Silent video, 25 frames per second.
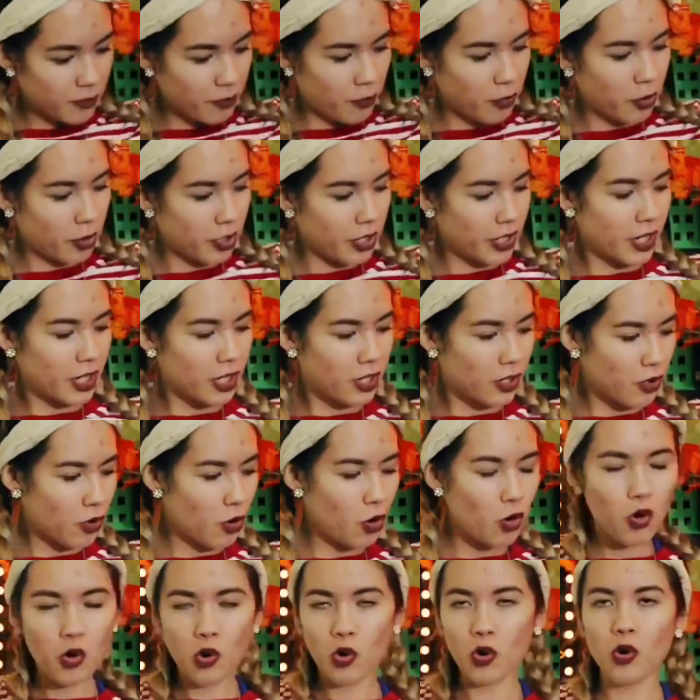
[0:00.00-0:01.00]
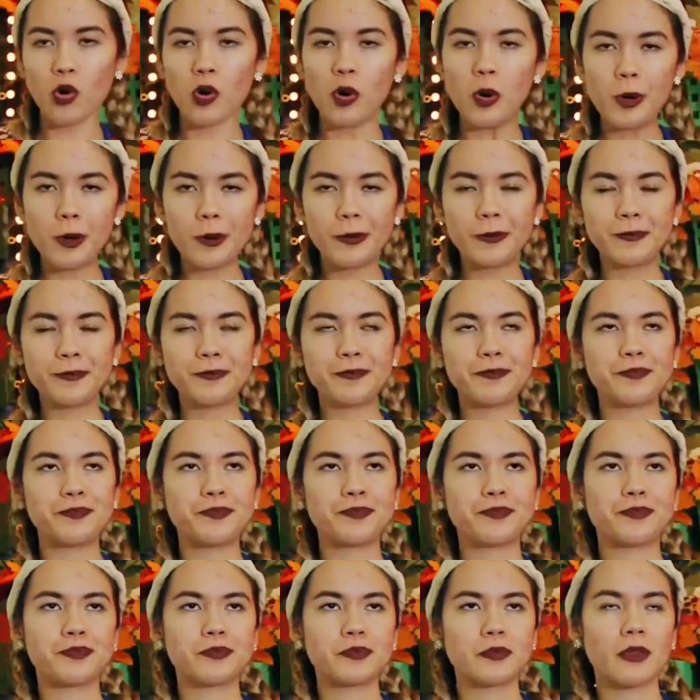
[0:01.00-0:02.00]
Pretty cool.
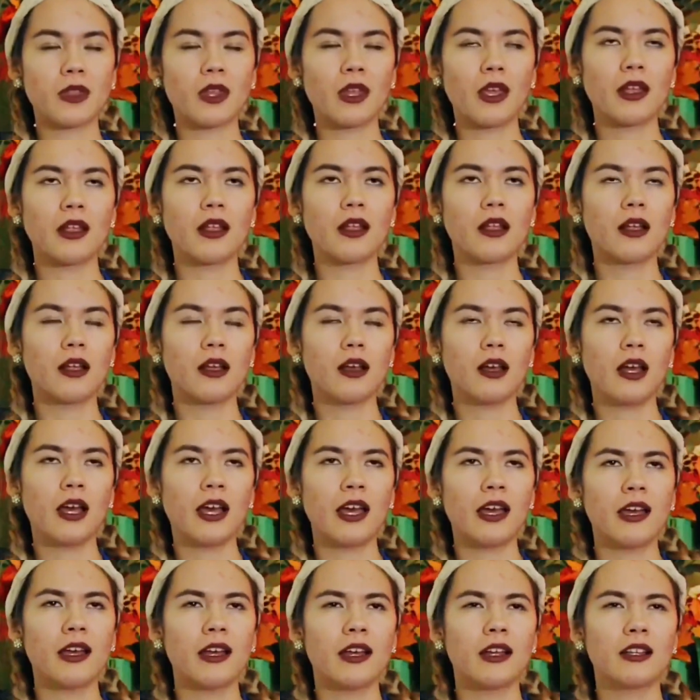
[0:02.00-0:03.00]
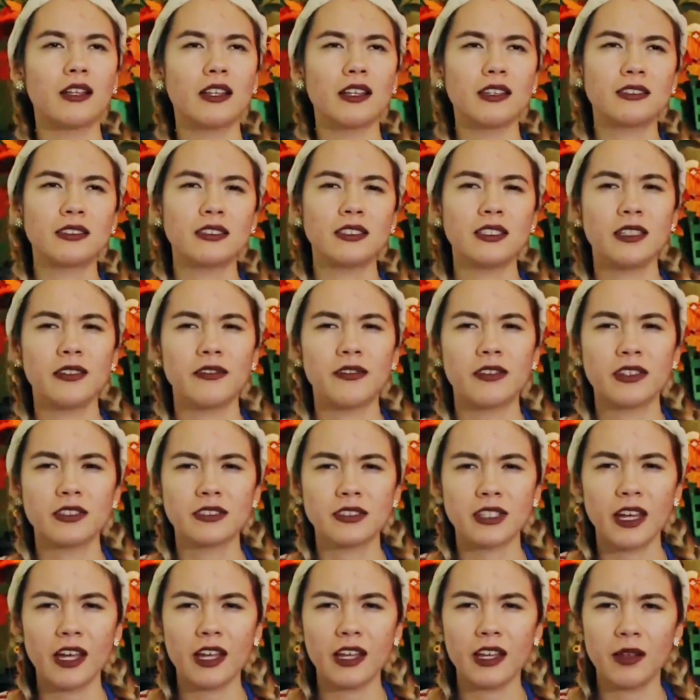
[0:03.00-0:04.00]
And let's see if
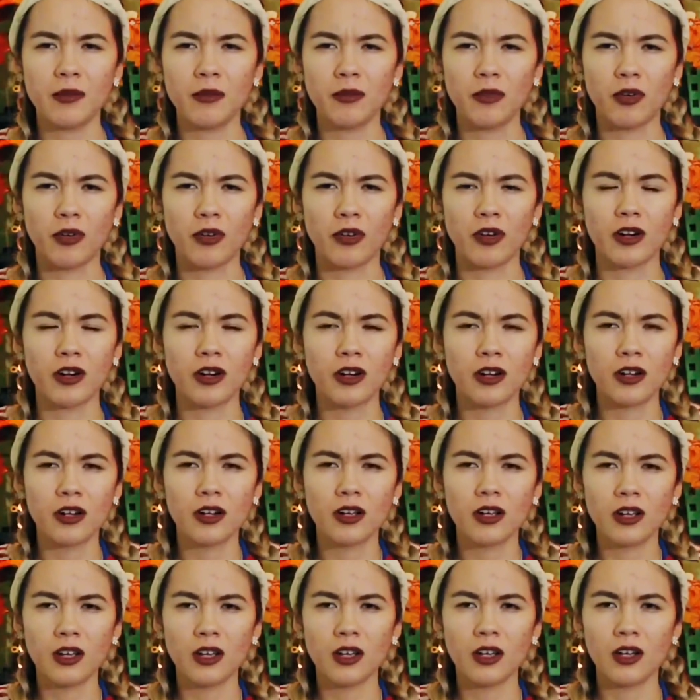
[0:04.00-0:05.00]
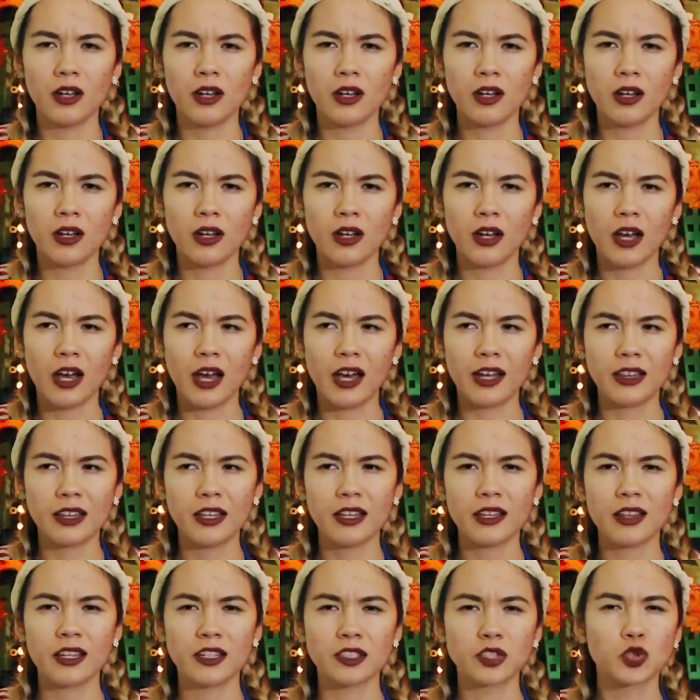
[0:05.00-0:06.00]
there's any more. I
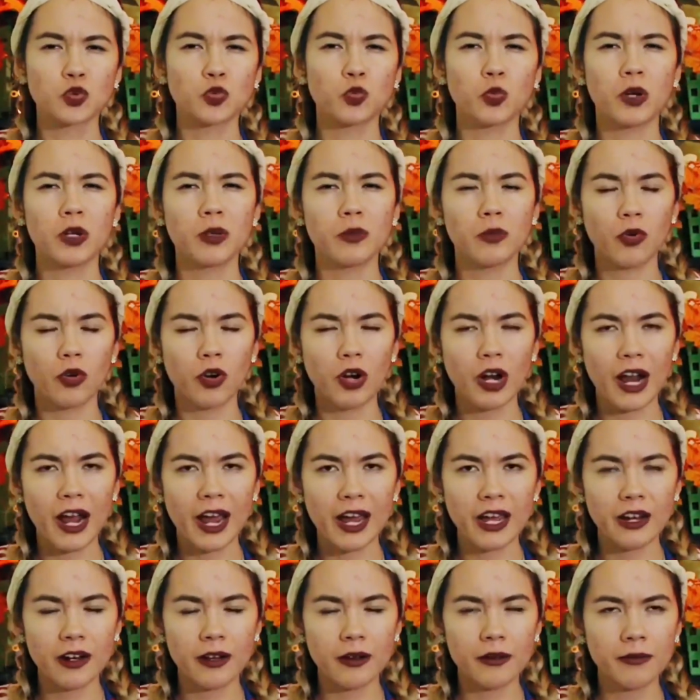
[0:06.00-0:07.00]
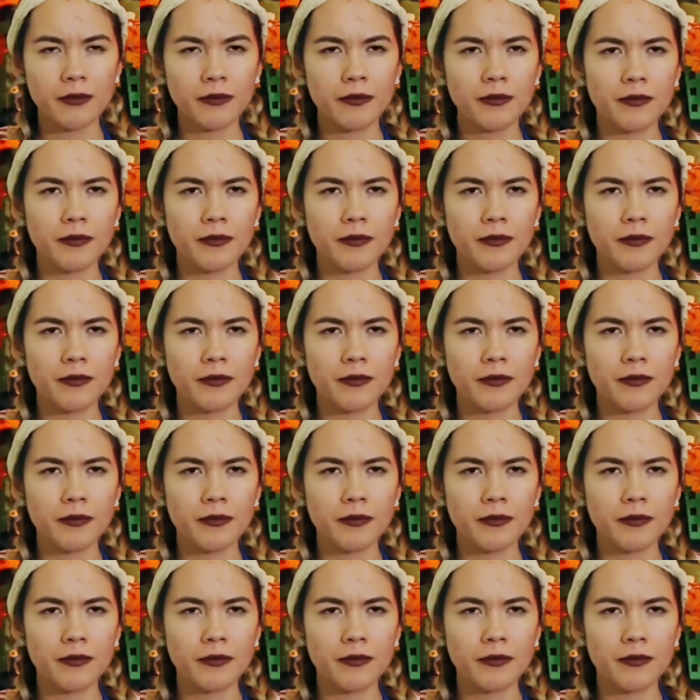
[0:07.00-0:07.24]
think there's one more item.